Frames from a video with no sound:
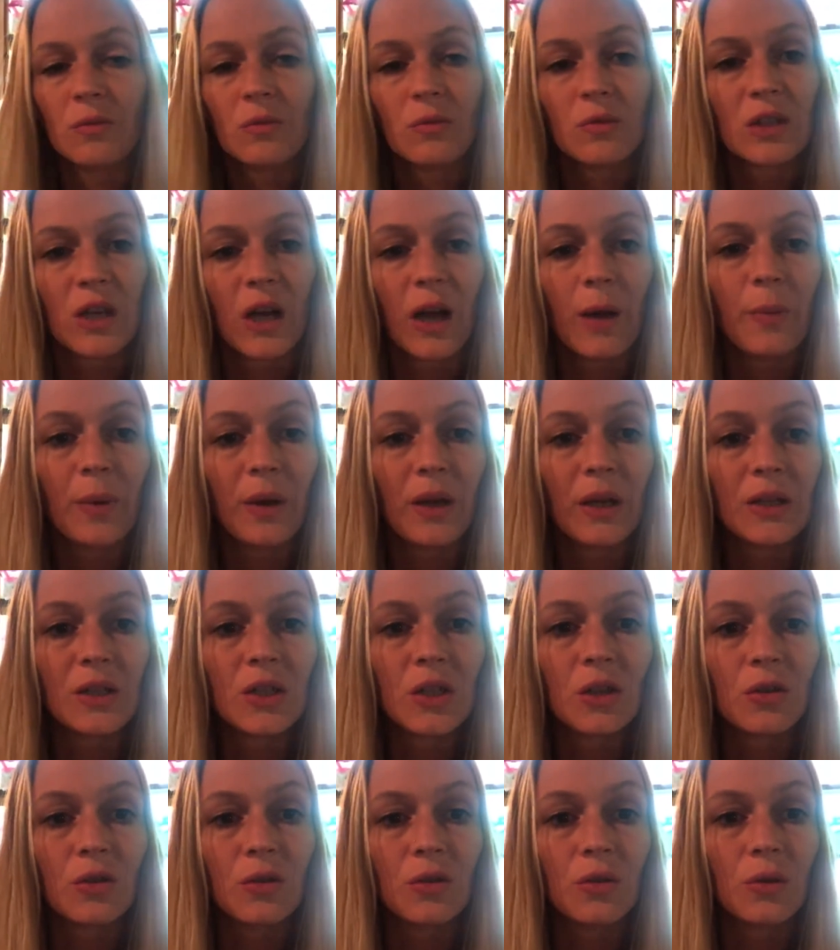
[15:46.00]
type it
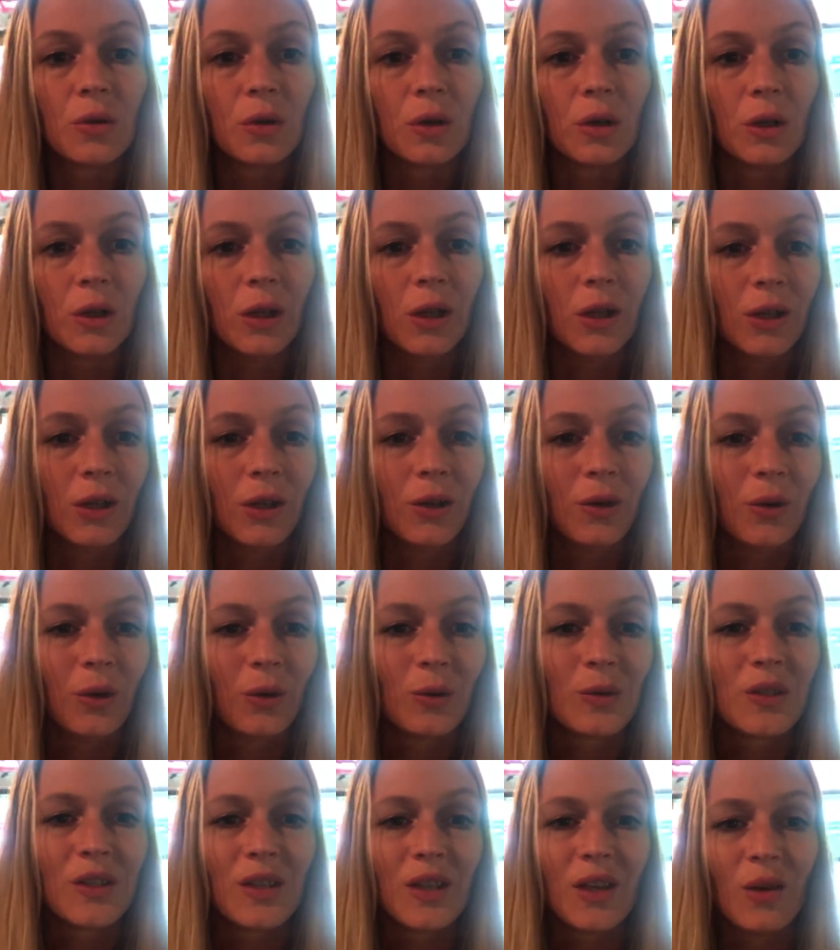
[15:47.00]
into Google, you
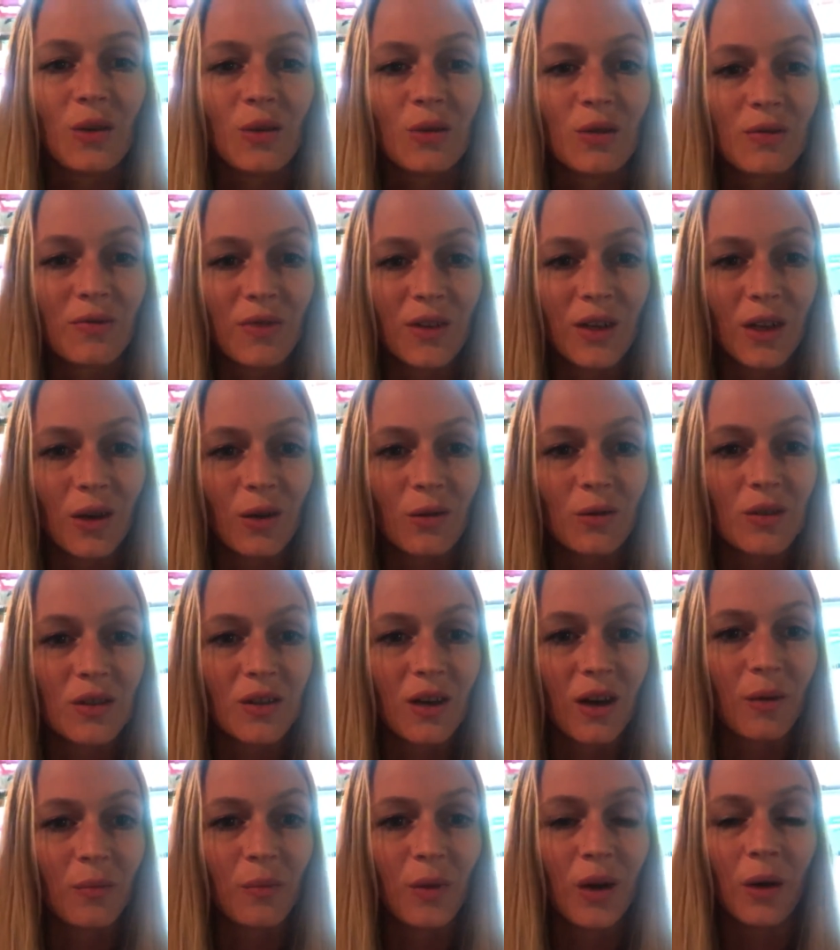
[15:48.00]
know, see whose videos
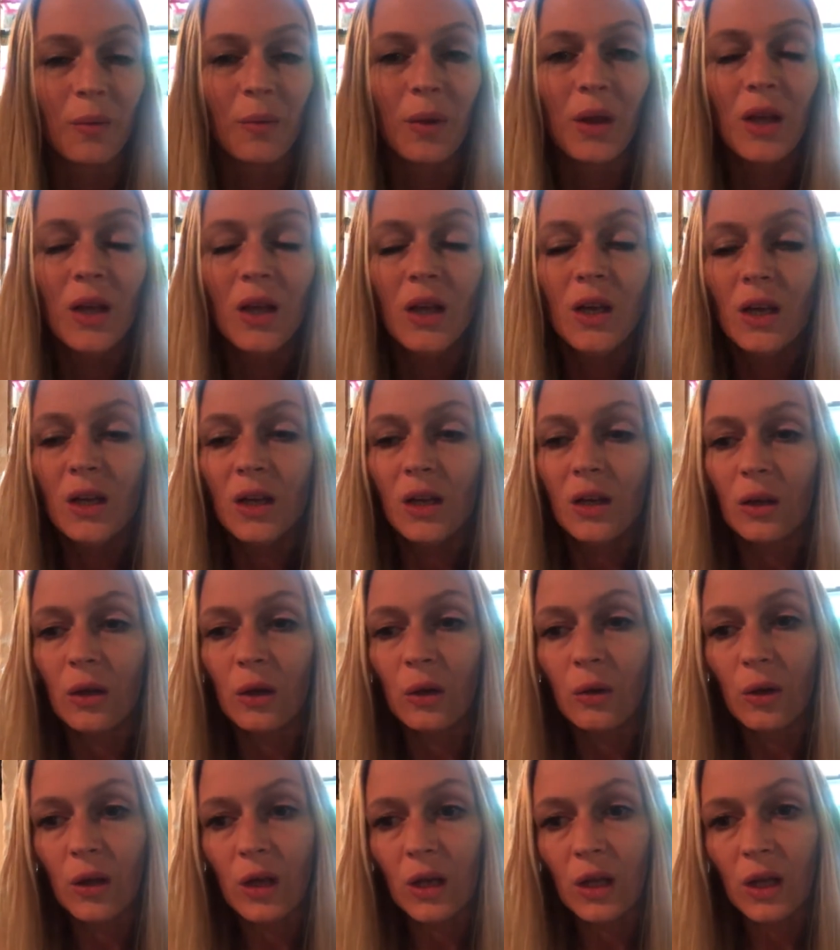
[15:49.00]
come up,
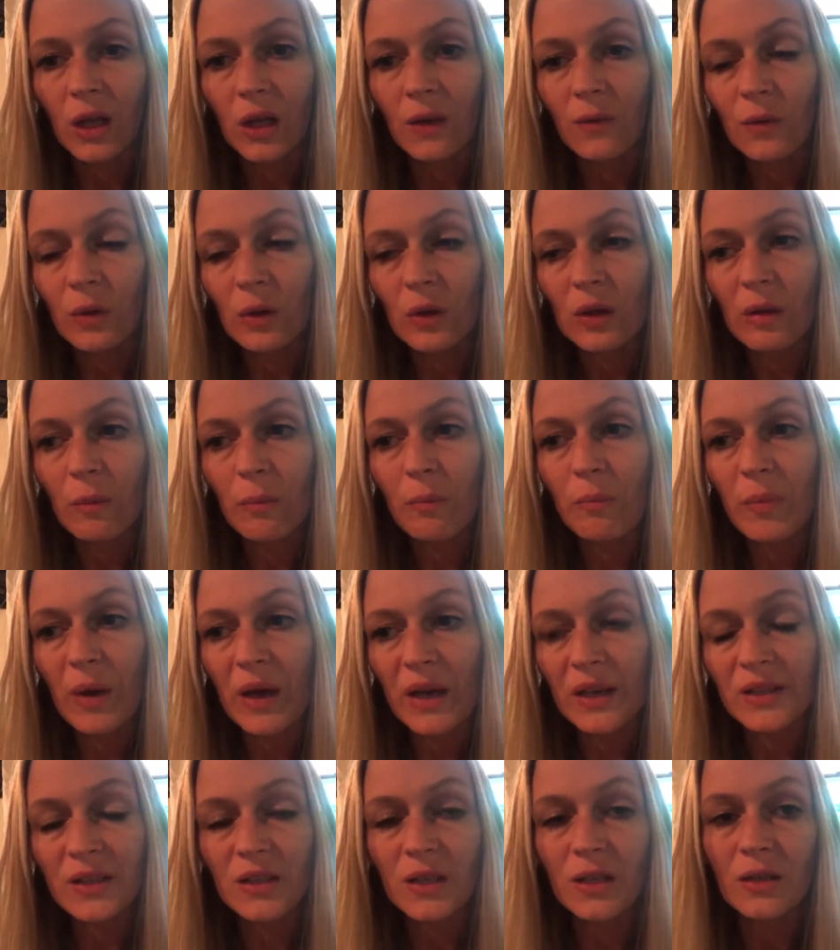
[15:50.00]
who can give you the
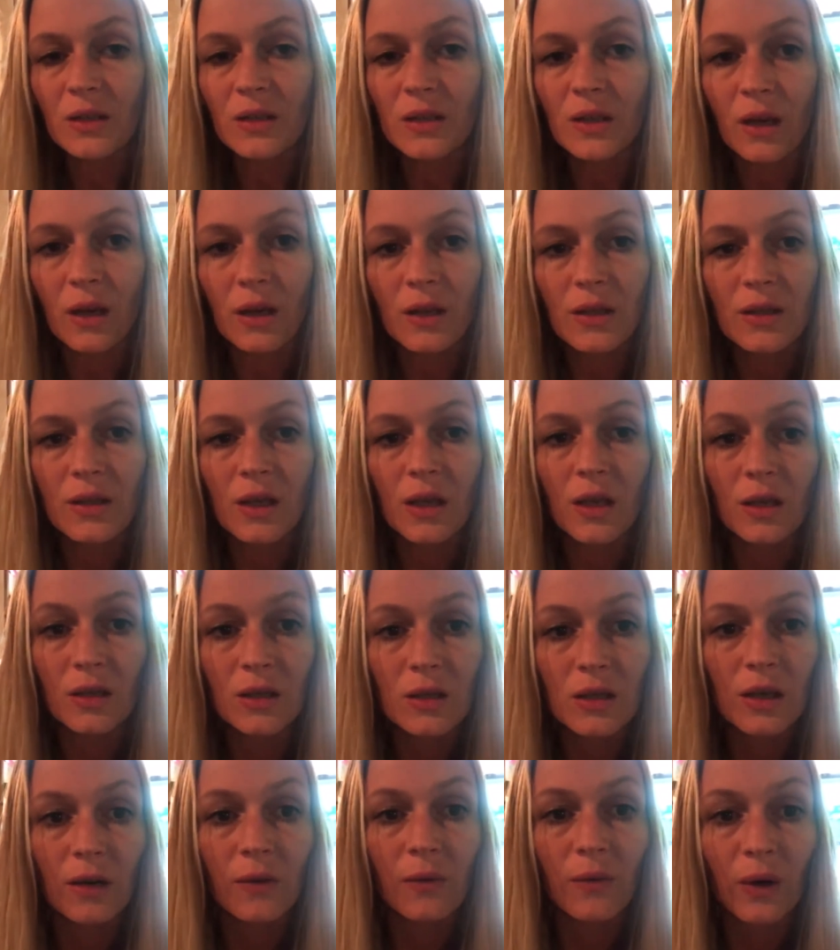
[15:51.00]
best insights
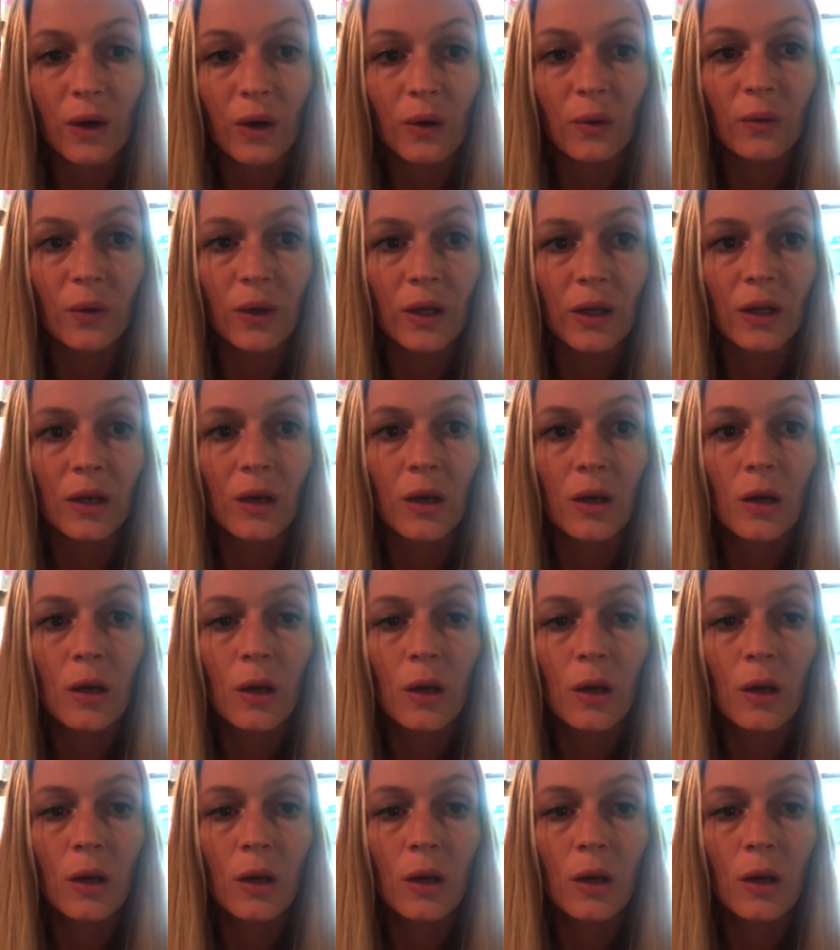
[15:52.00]
into velvet.